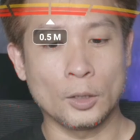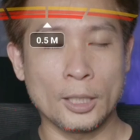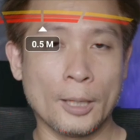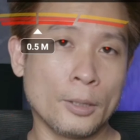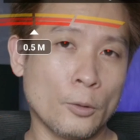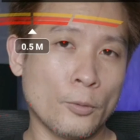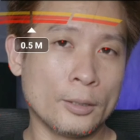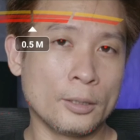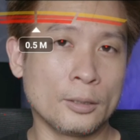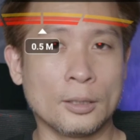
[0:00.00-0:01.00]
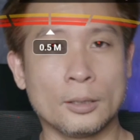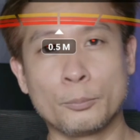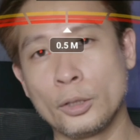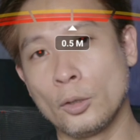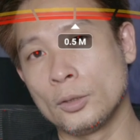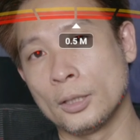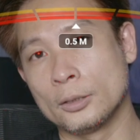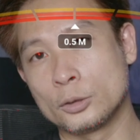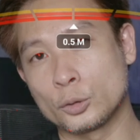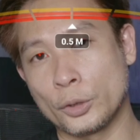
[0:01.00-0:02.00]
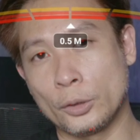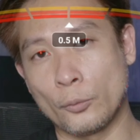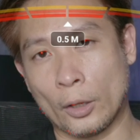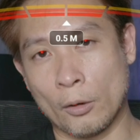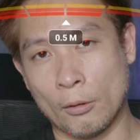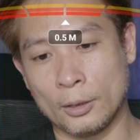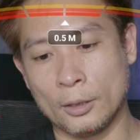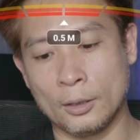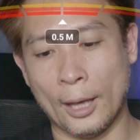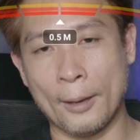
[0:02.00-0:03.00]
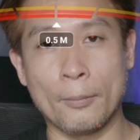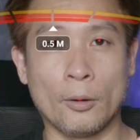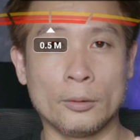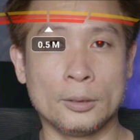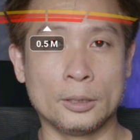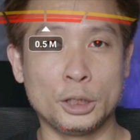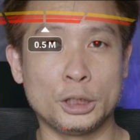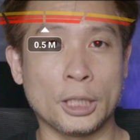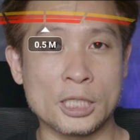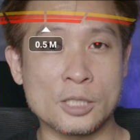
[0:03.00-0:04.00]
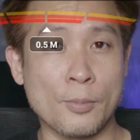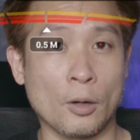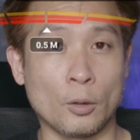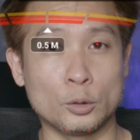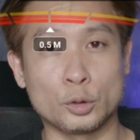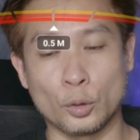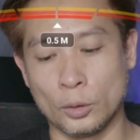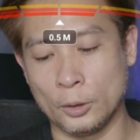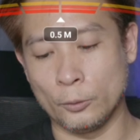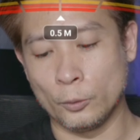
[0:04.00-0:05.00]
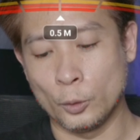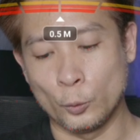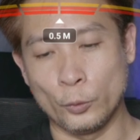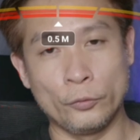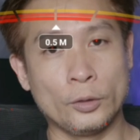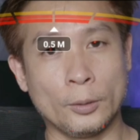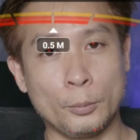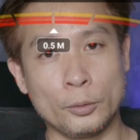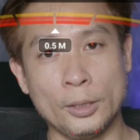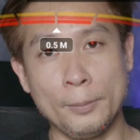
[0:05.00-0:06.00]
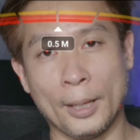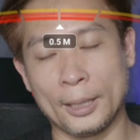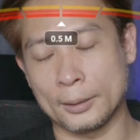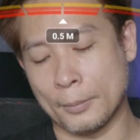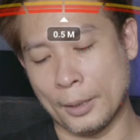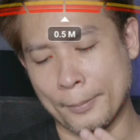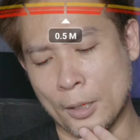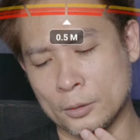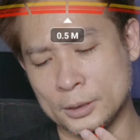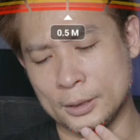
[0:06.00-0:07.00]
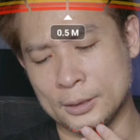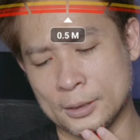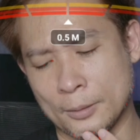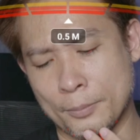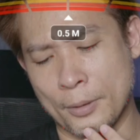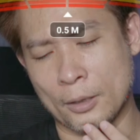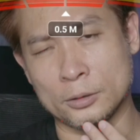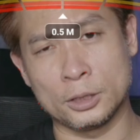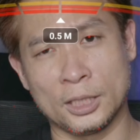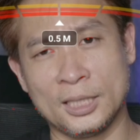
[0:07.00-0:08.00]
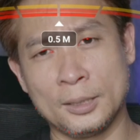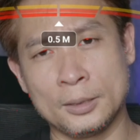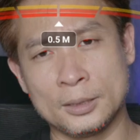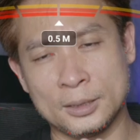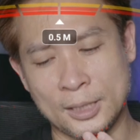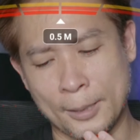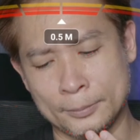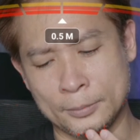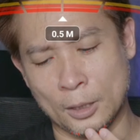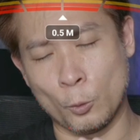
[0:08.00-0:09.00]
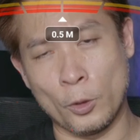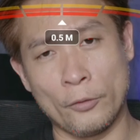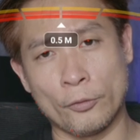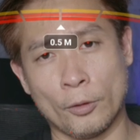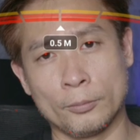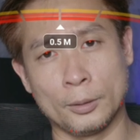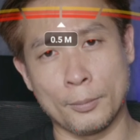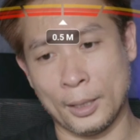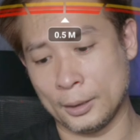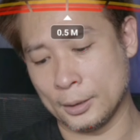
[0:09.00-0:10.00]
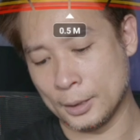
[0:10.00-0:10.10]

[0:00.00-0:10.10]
Okay, I'm now running the preloaded screen recorder app on the DJI Smart Controller with the built-in mic. My mouse is about 30 cm away from the mic.